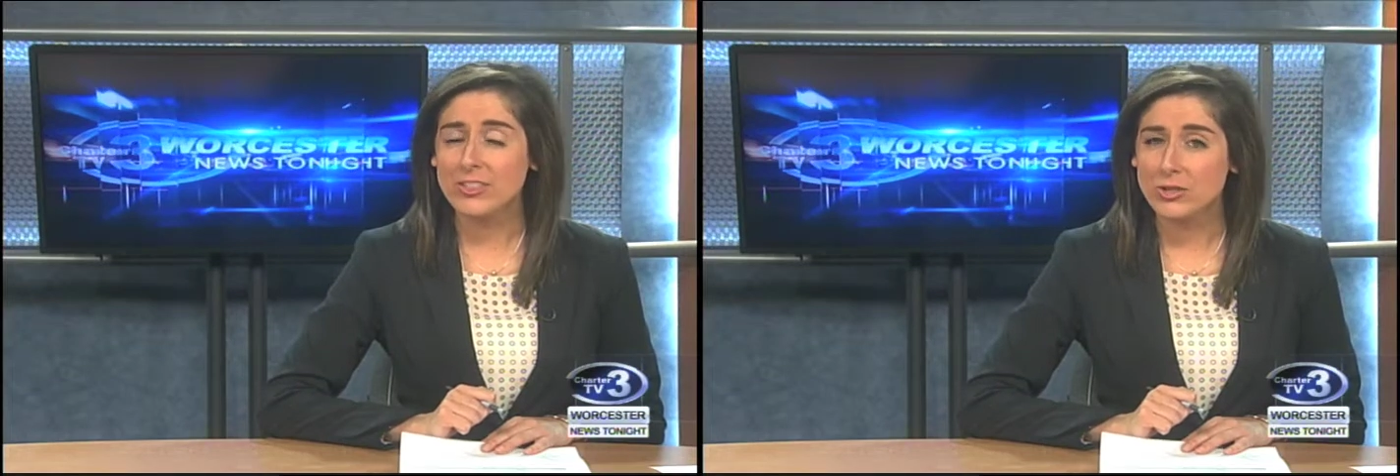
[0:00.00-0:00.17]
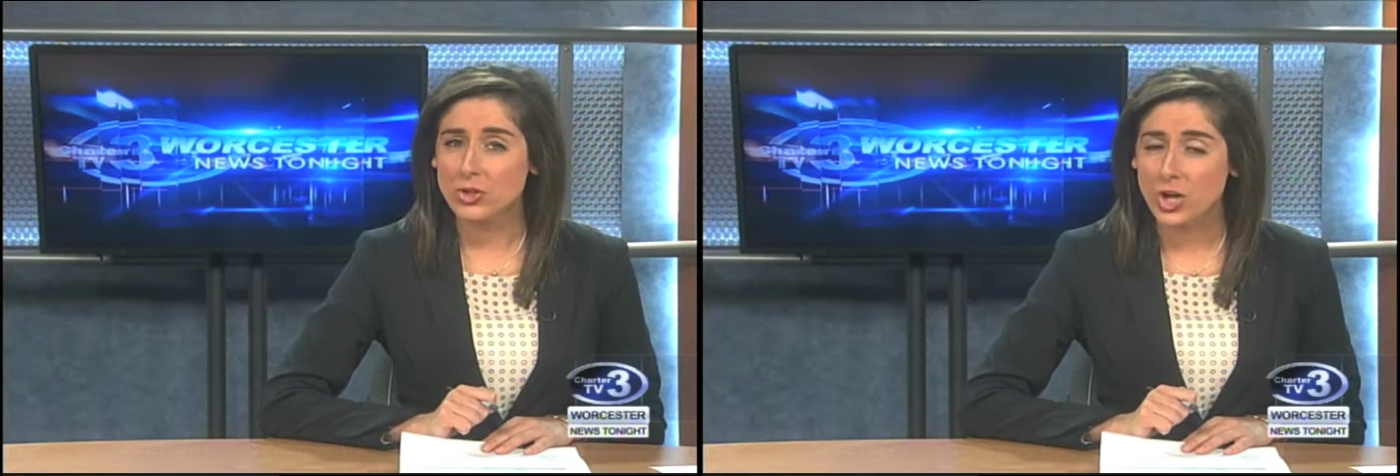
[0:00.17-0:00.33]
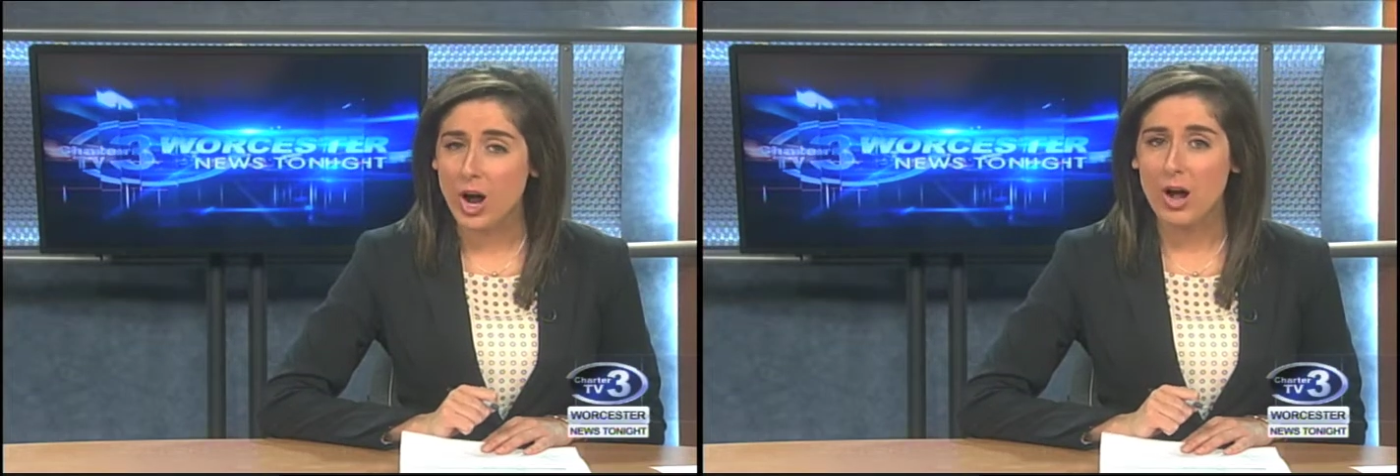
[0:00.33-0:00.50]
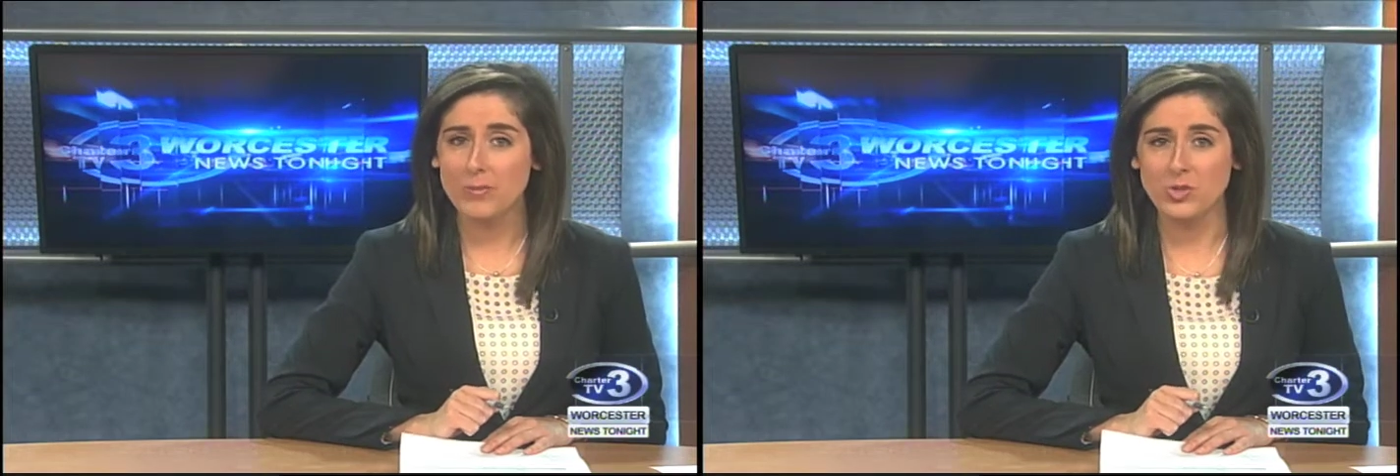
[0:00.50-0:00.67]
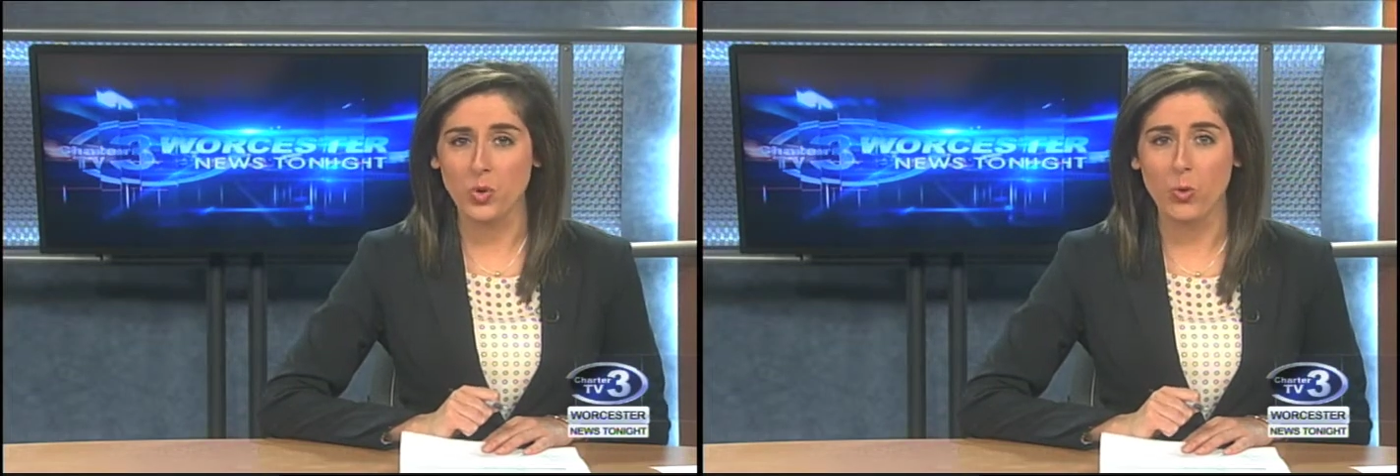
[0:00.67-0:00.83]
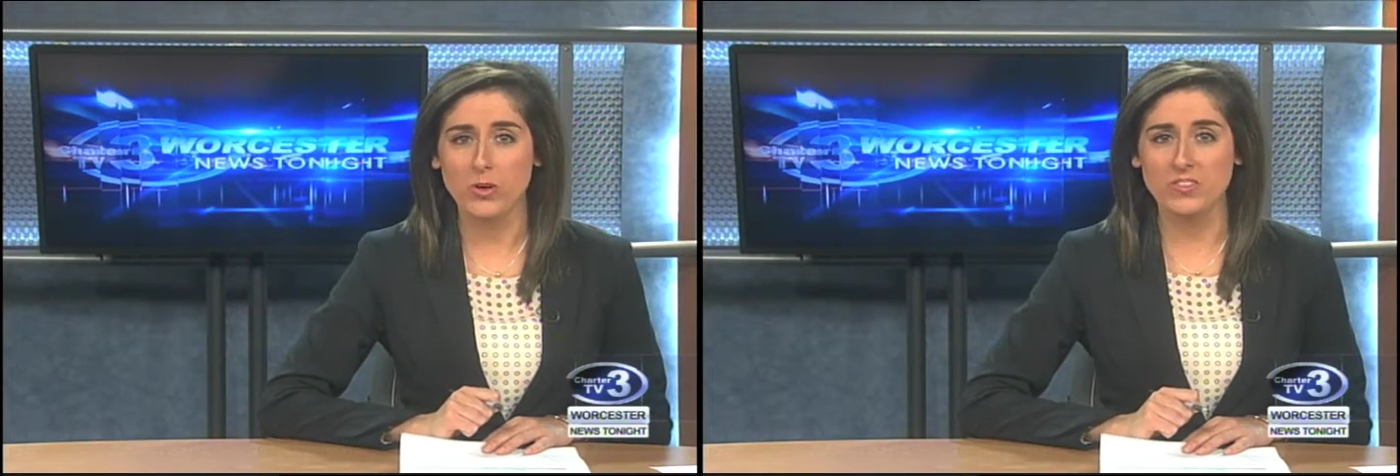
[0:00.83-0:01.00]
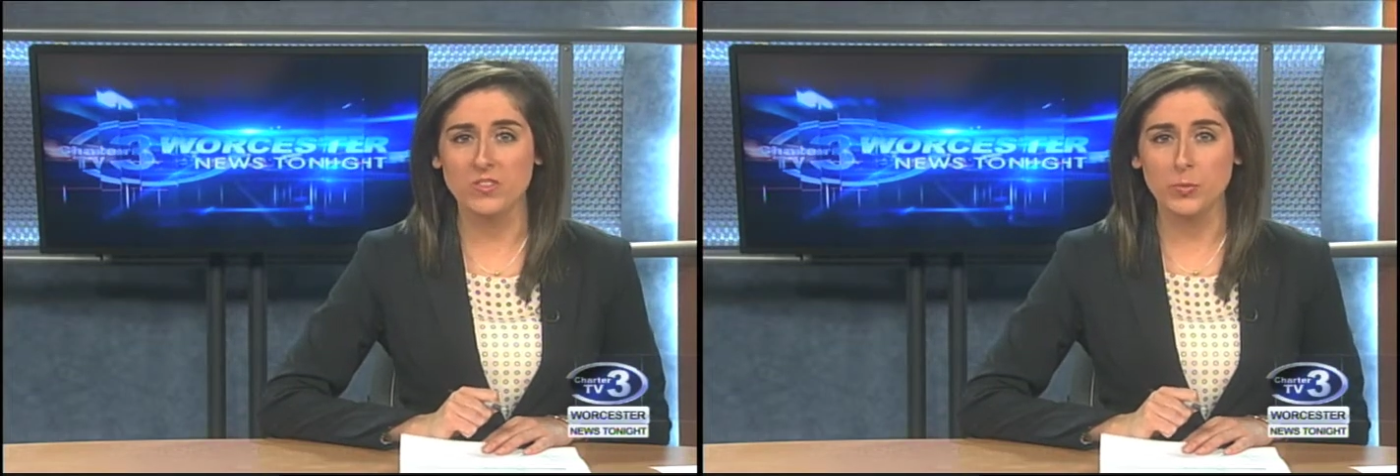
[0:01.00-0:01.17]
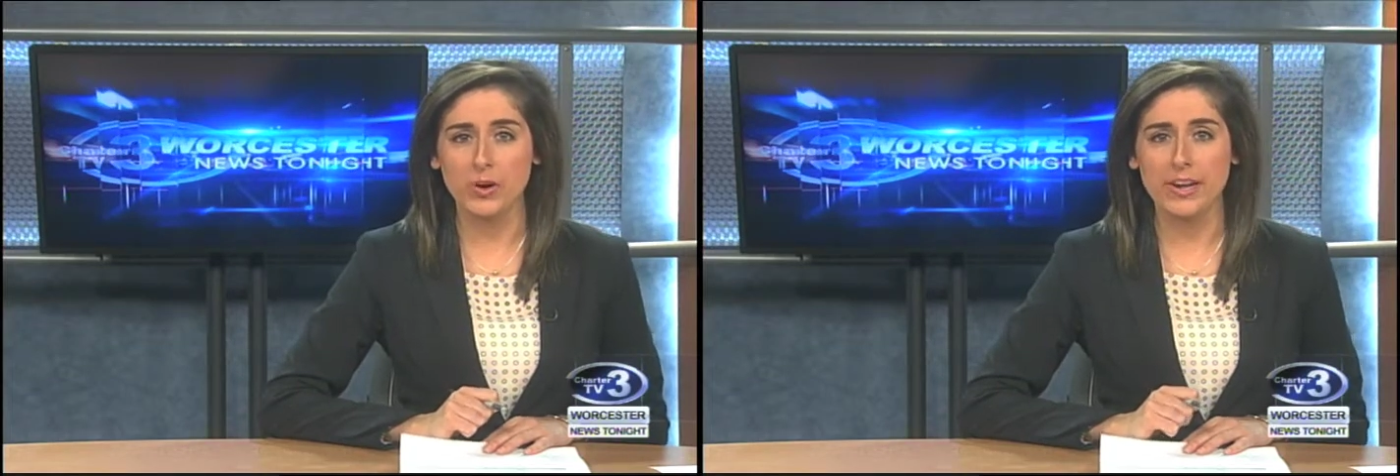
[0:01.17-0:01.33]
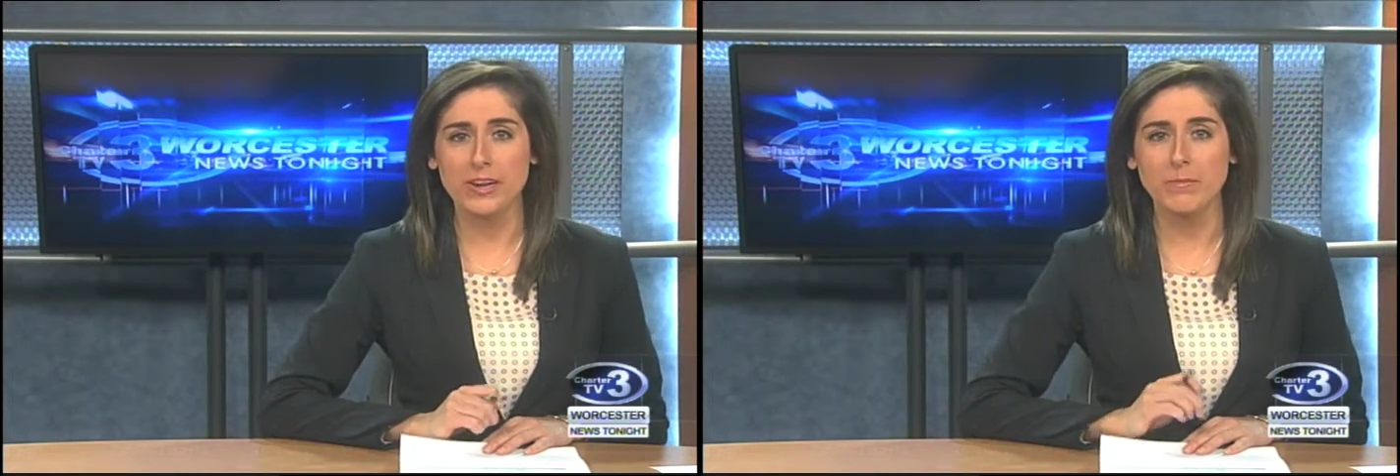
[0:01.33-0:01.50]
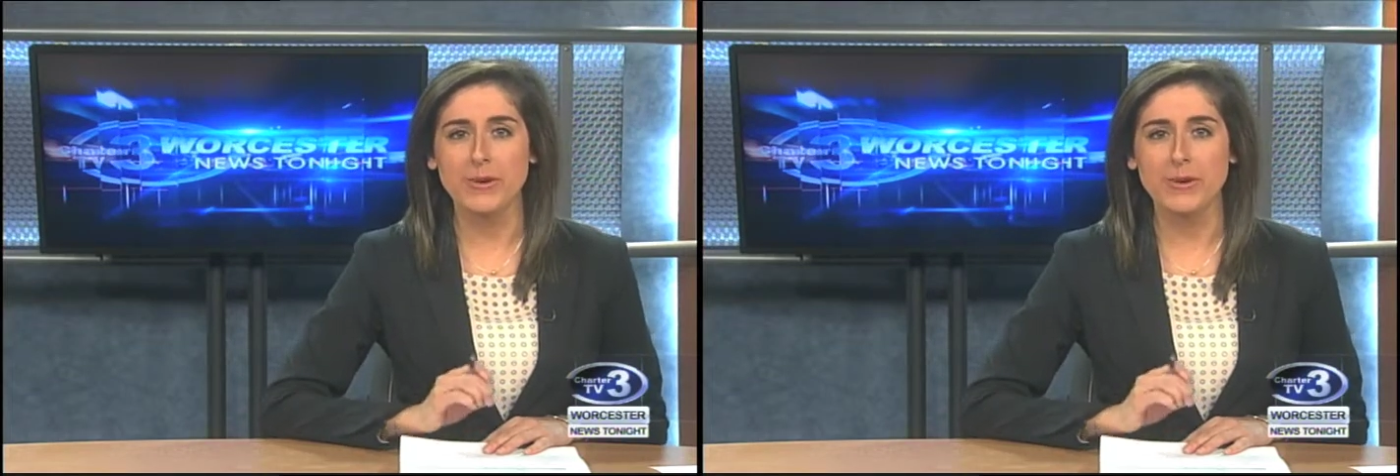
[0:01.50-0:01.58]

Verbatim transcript: their jobs towards spring,